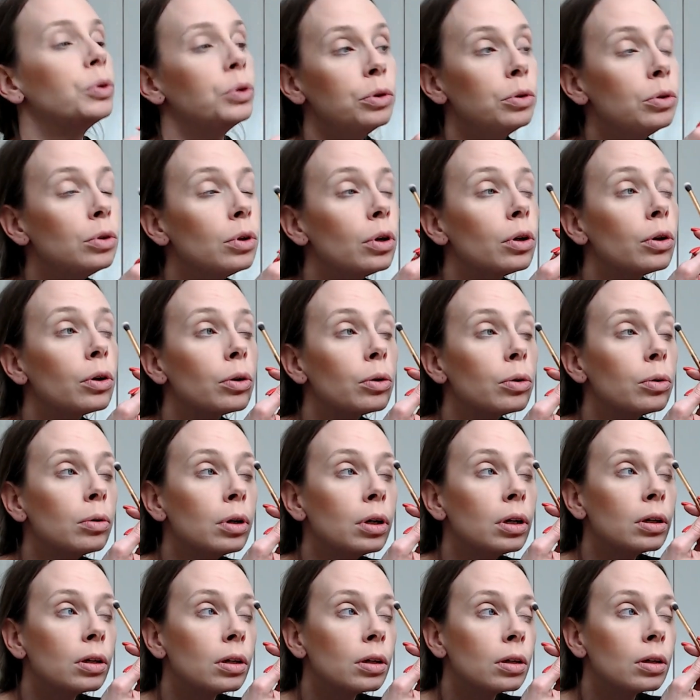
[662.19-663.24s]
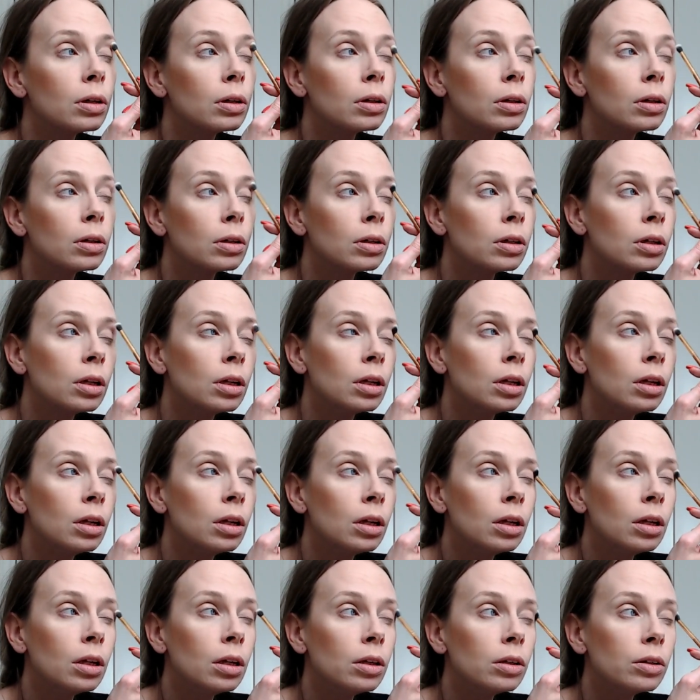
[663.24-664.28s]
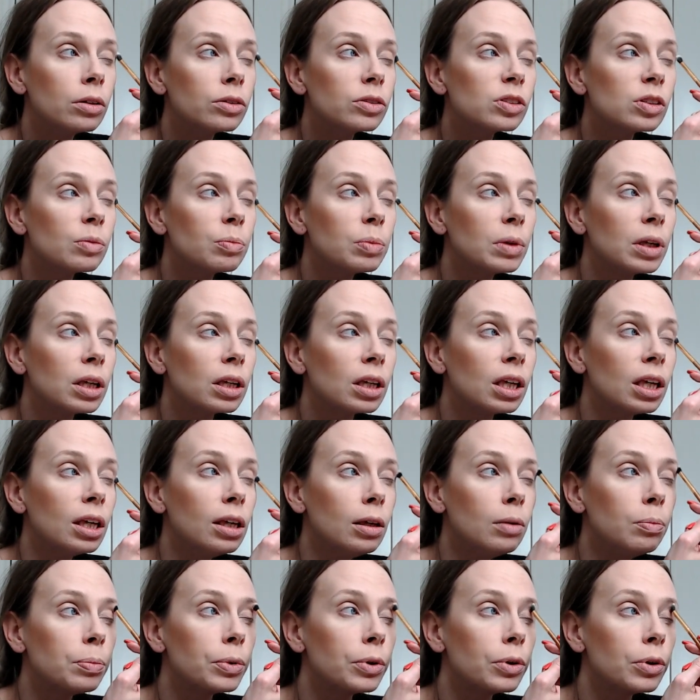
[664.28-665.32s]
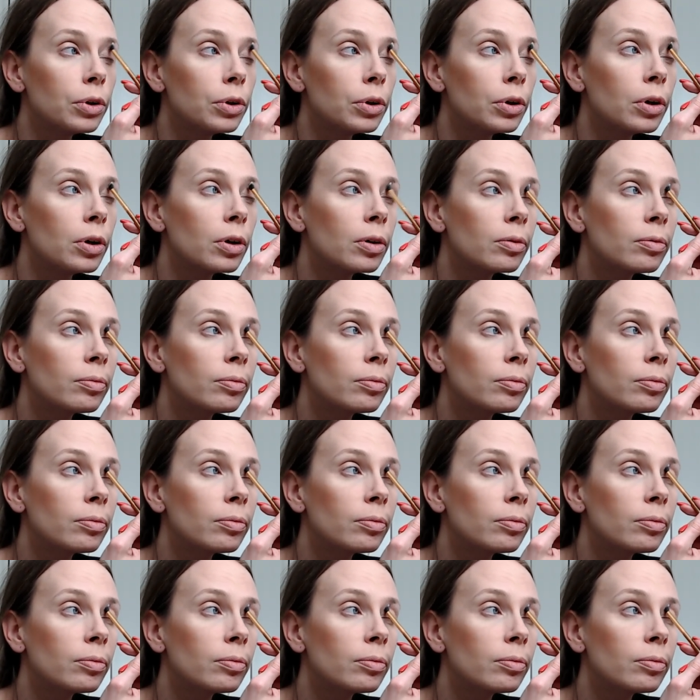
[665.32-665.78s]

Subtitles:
Pluto looks to be a keeper.